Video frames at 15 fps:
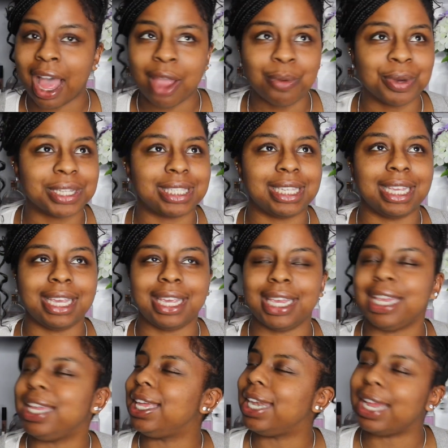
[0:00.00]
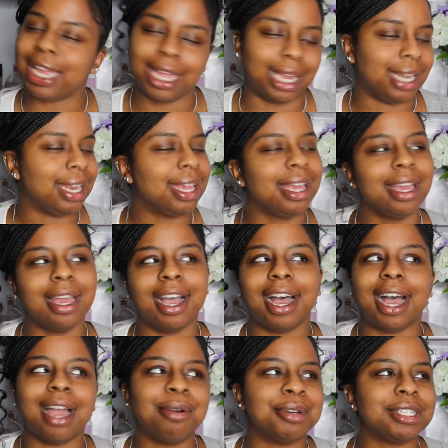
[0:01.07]
I was heated.
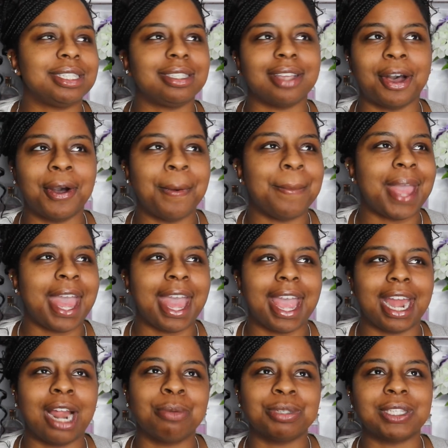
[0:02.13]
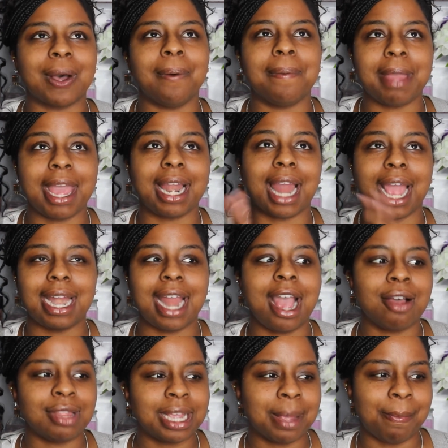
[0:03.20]
I was so mad. I'm so mad. Like
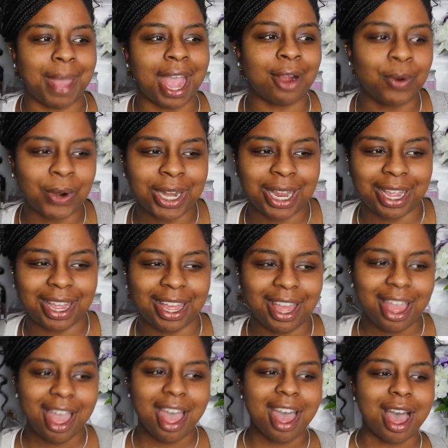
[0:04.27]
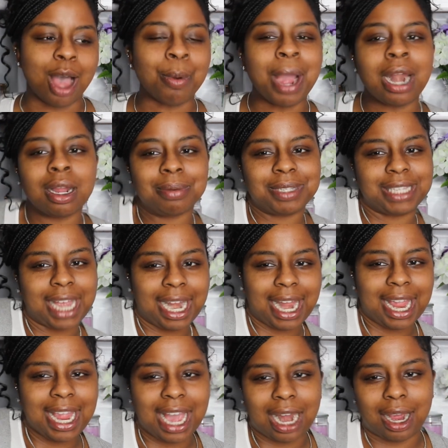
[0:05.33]
now looking back on it, I'm kind of upset
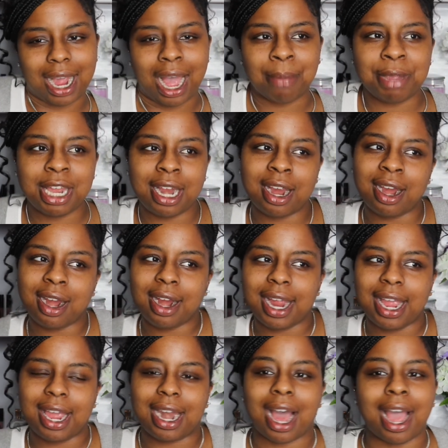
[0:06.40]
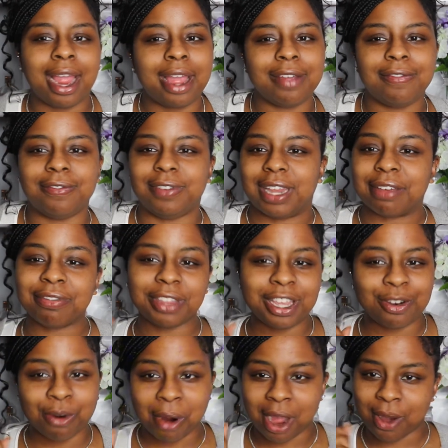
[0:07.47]
that he kind of got me there and I've
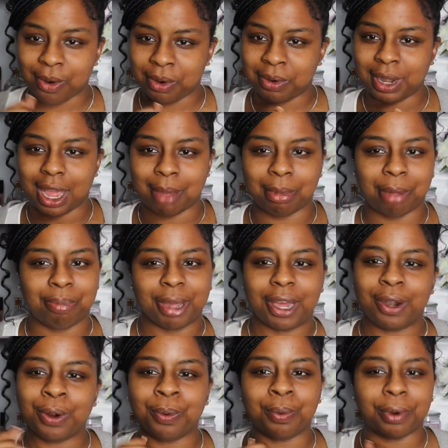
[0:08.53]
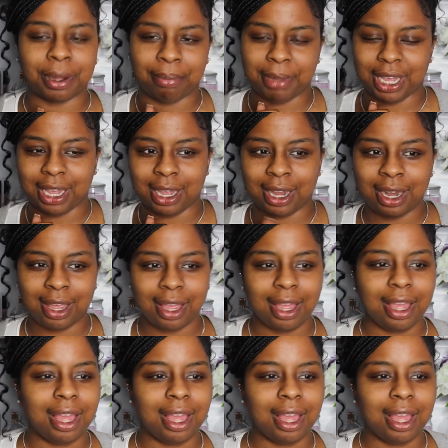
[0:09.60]
definitely grown. I'm a better woman.